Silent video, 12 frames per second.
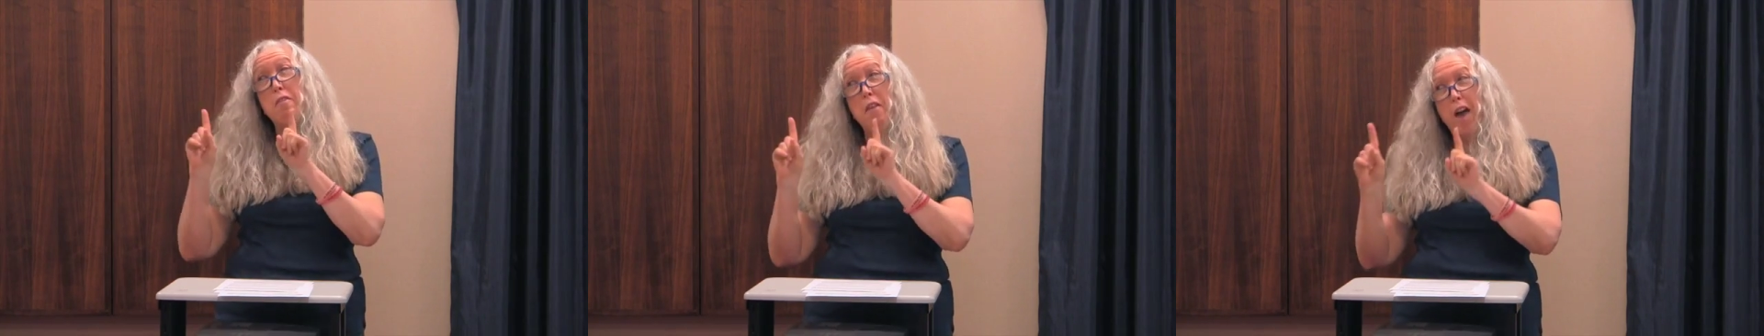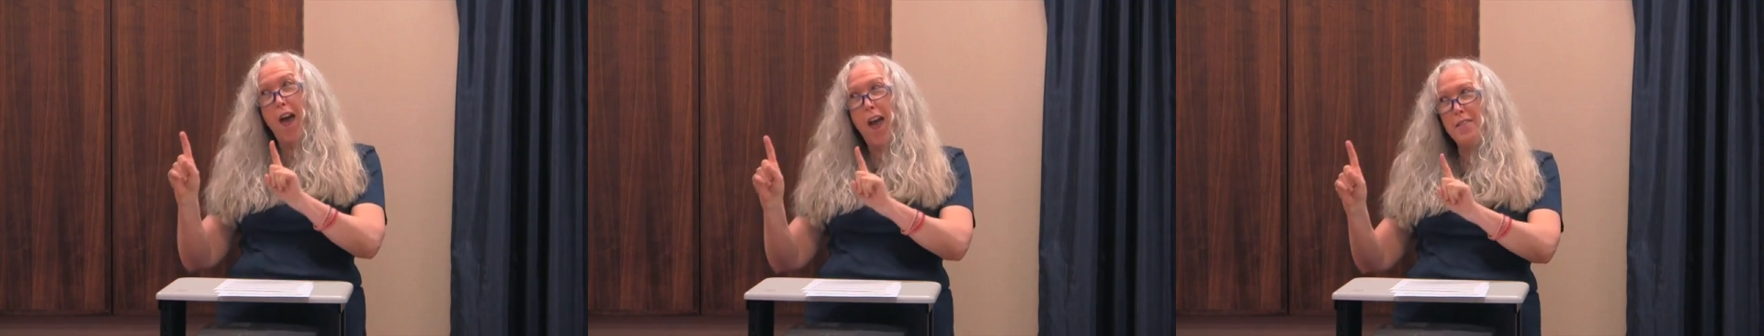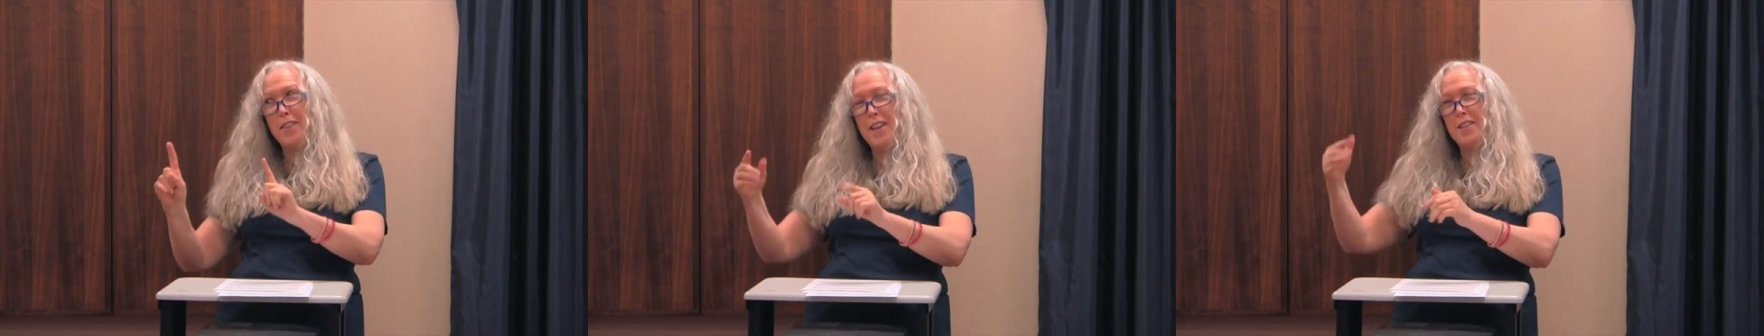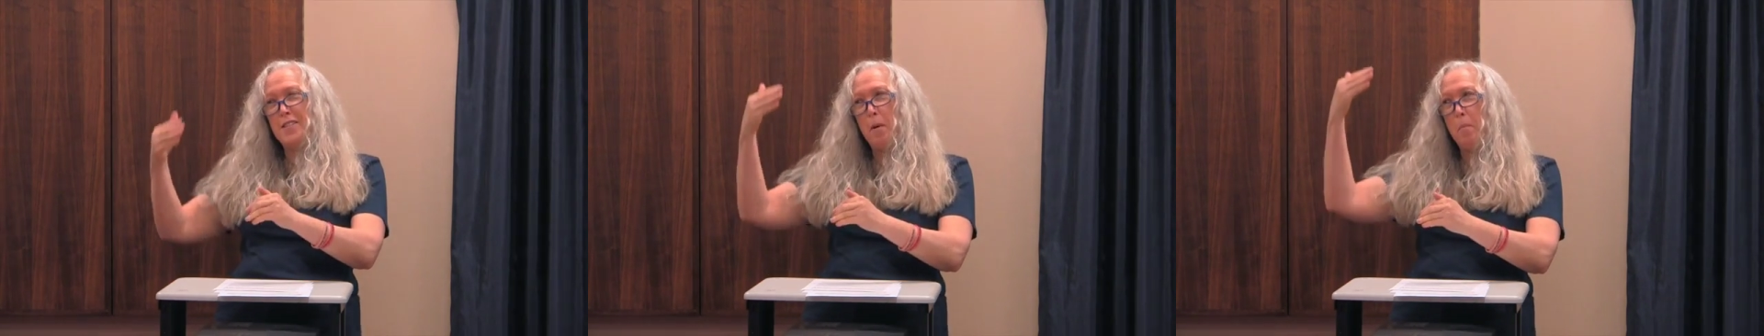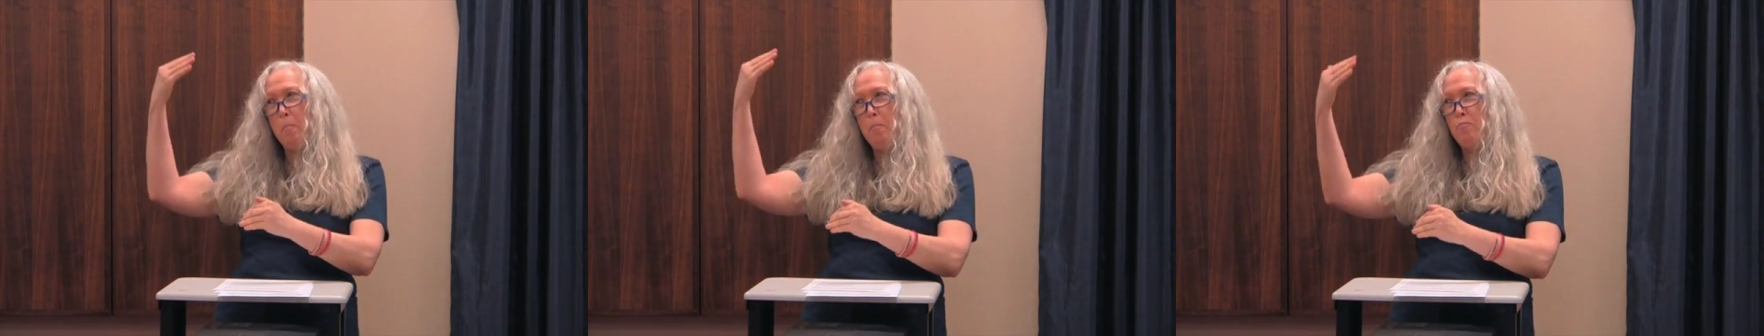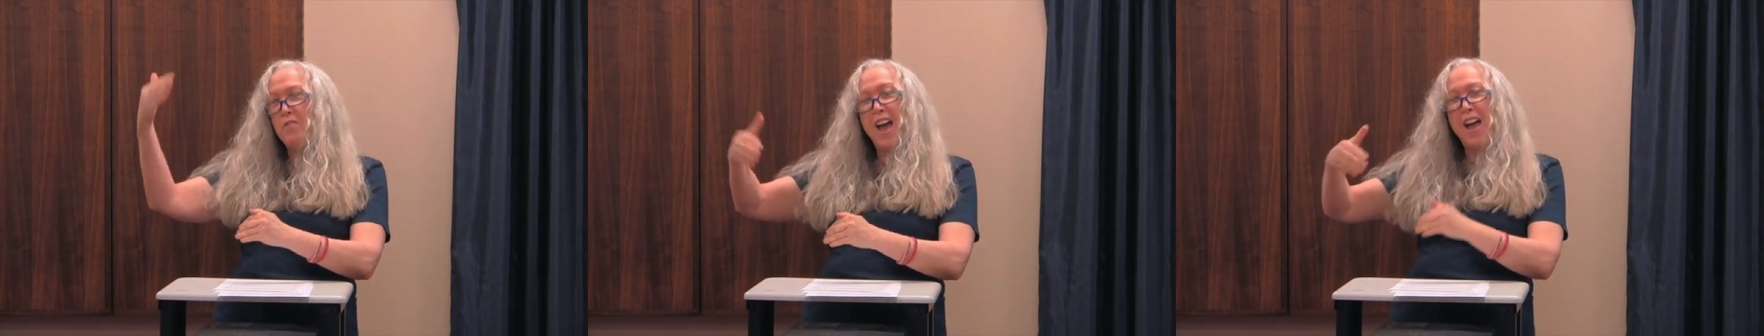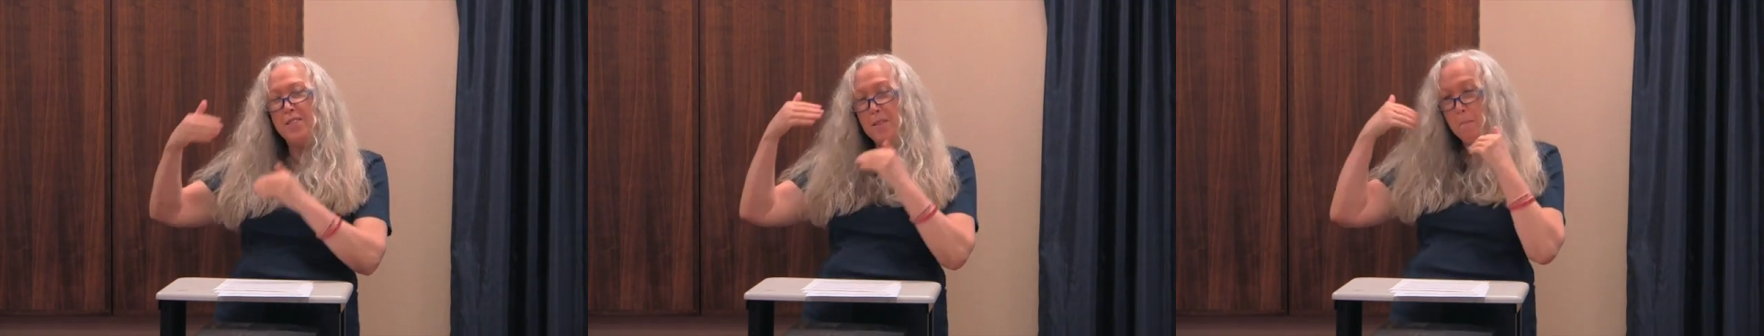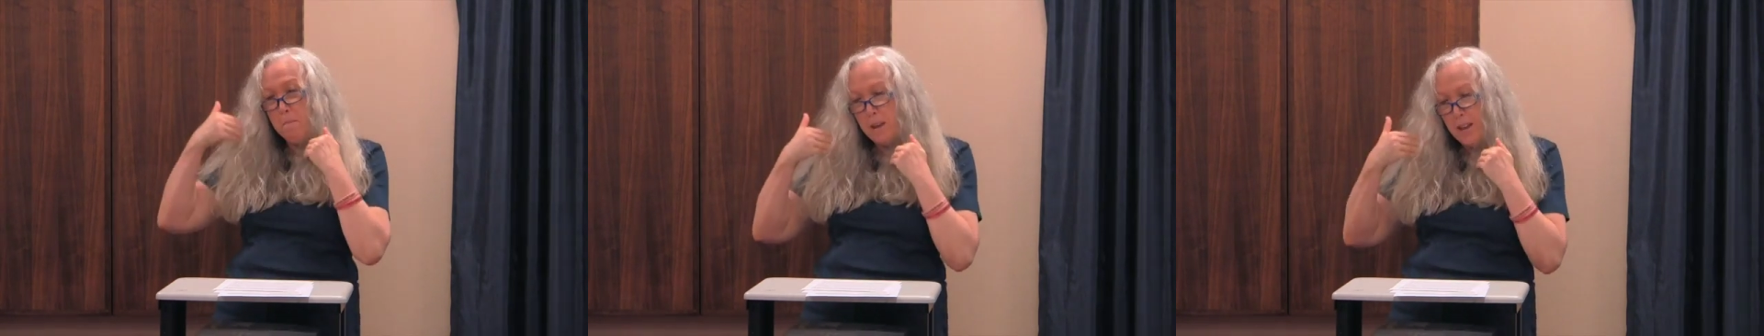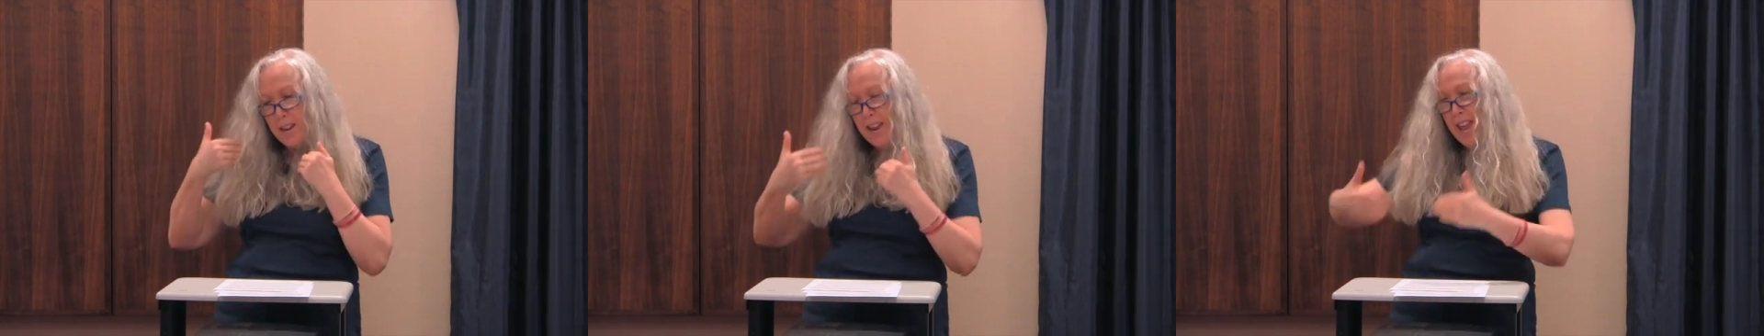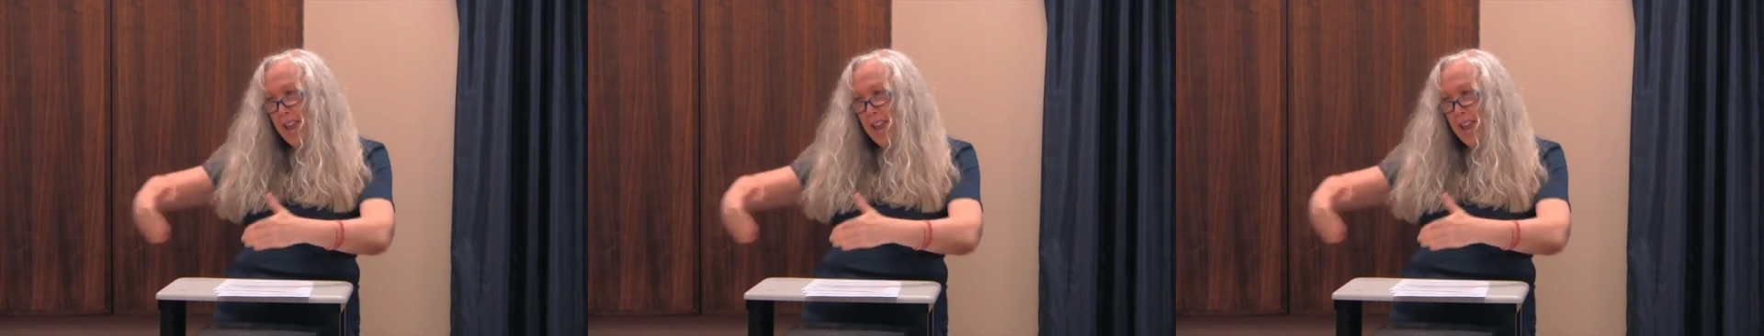That to me